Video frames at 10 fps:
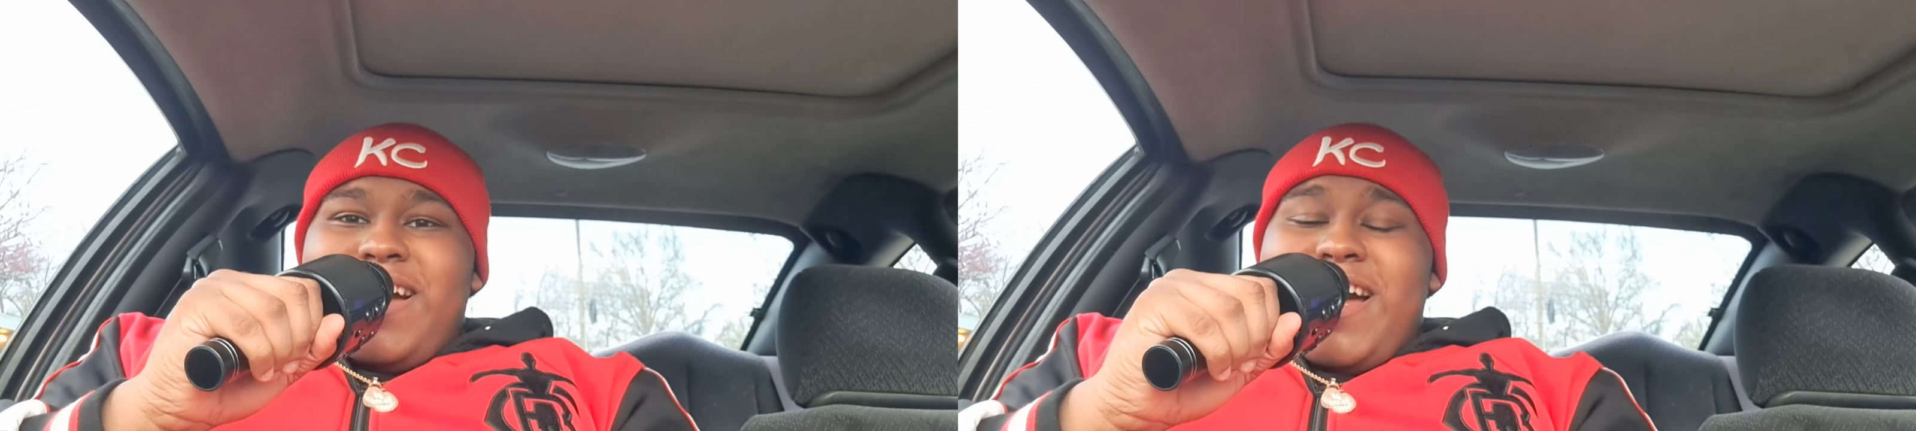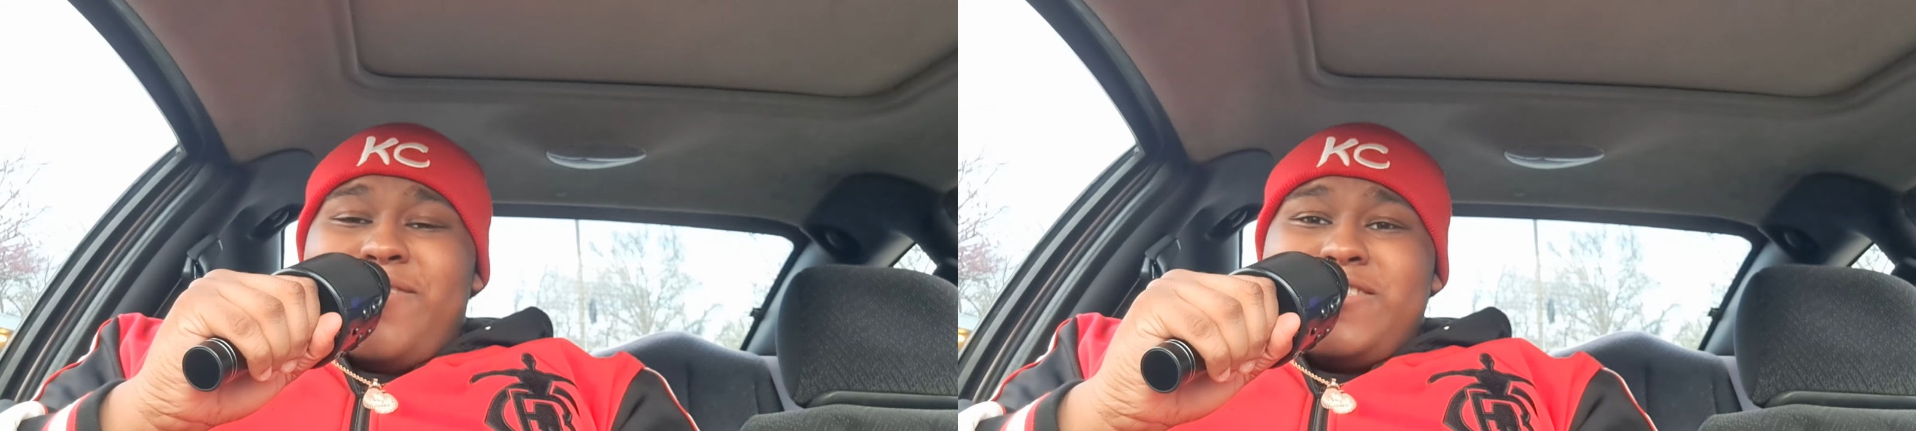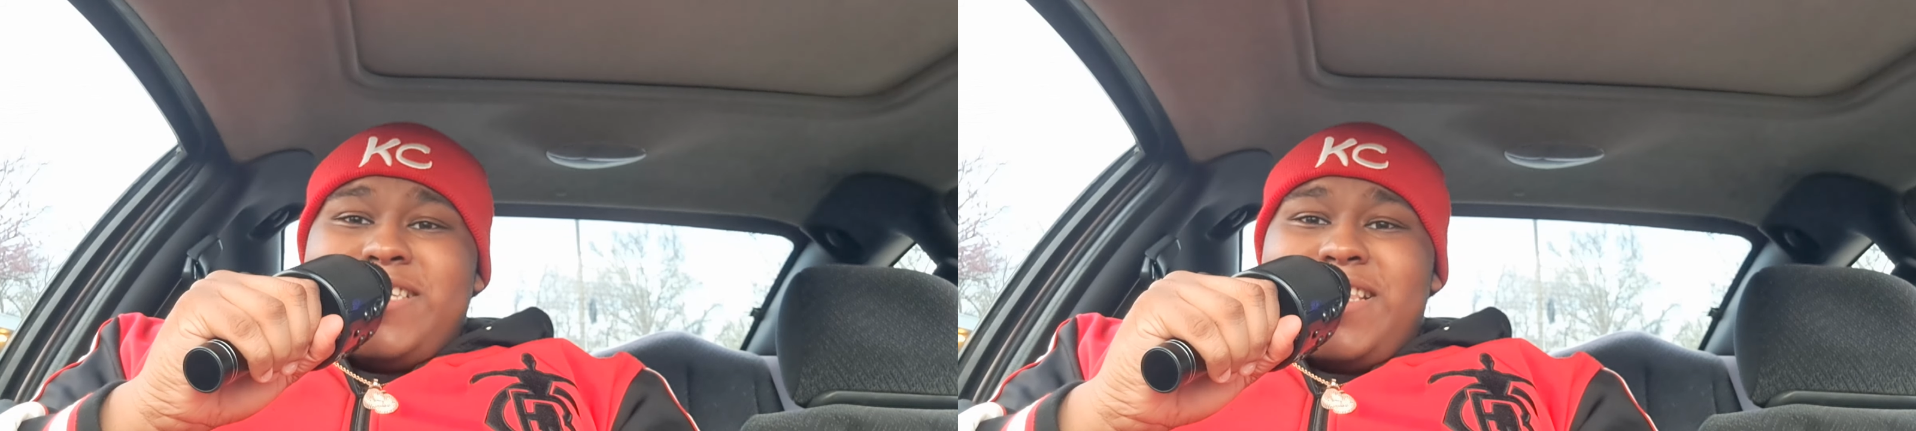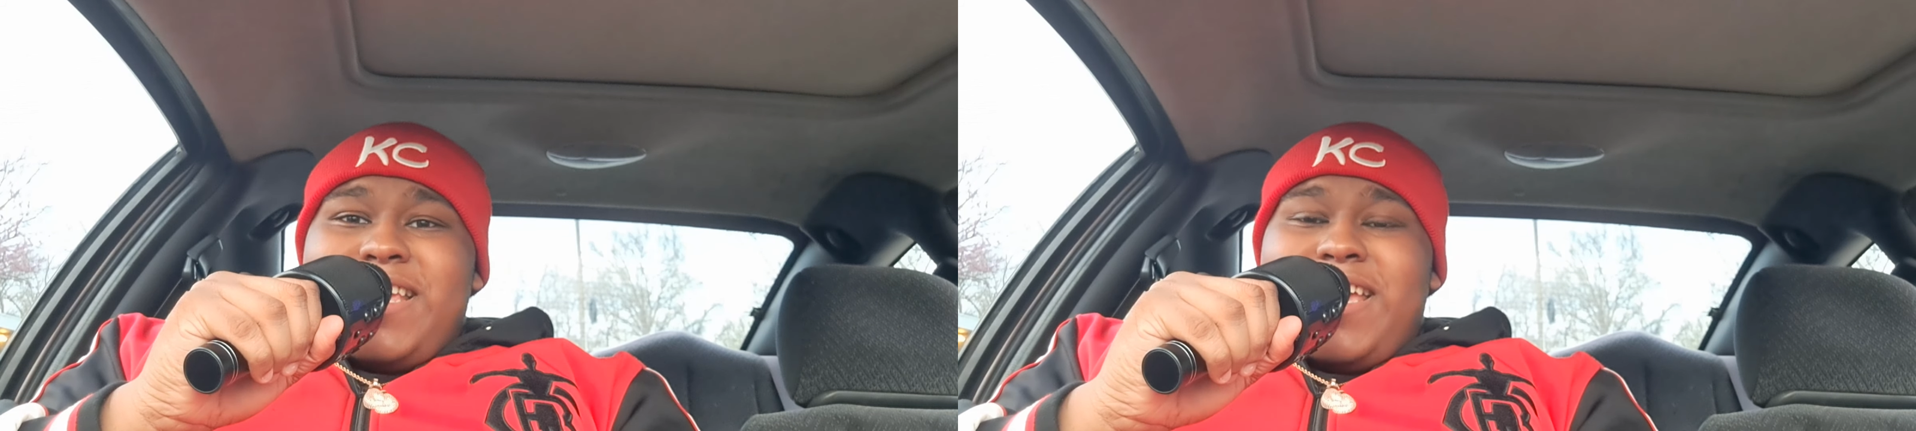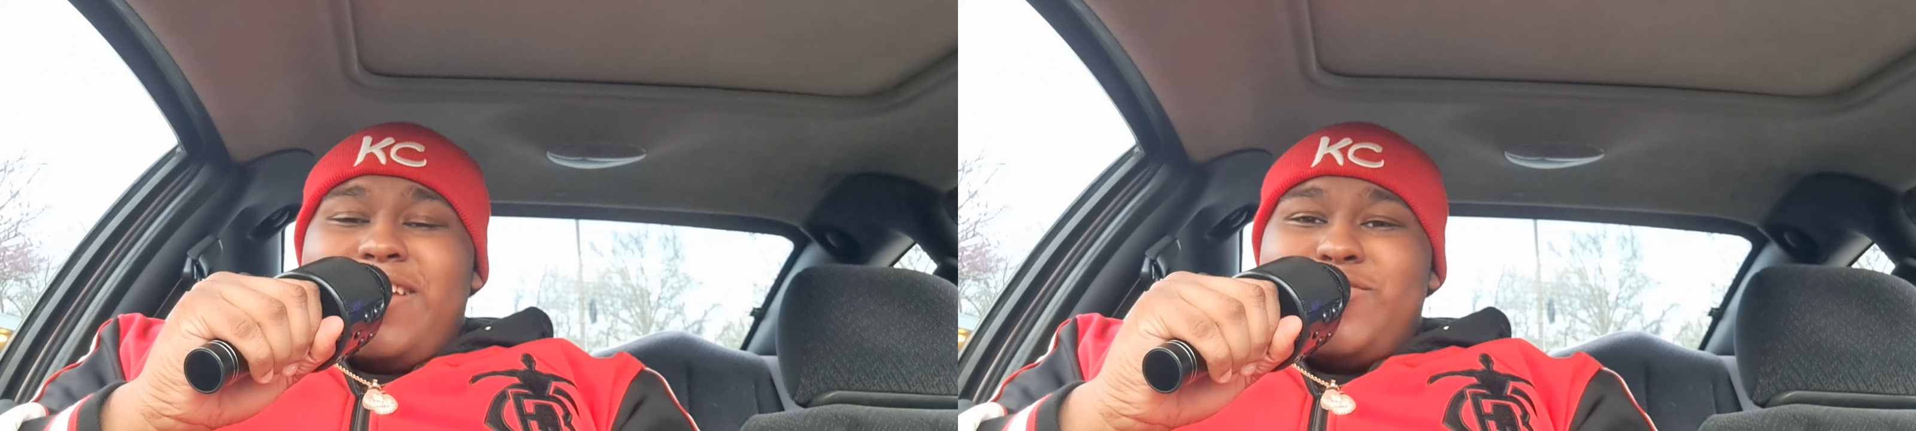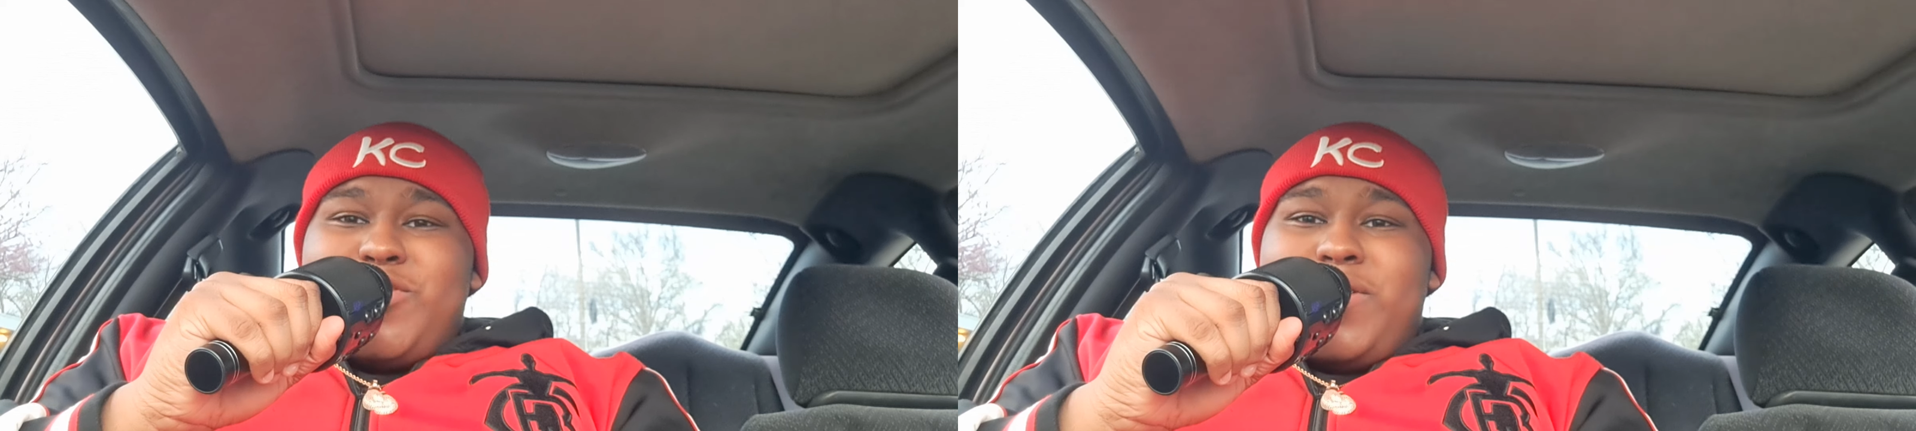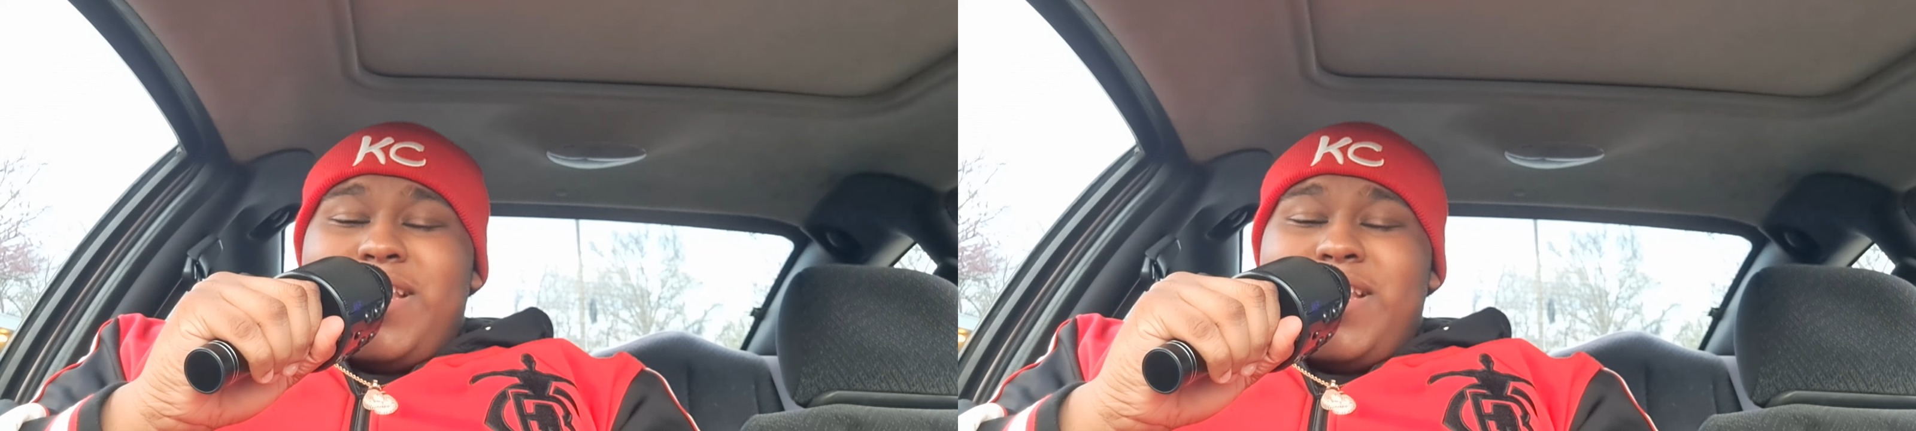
I haven't said that intro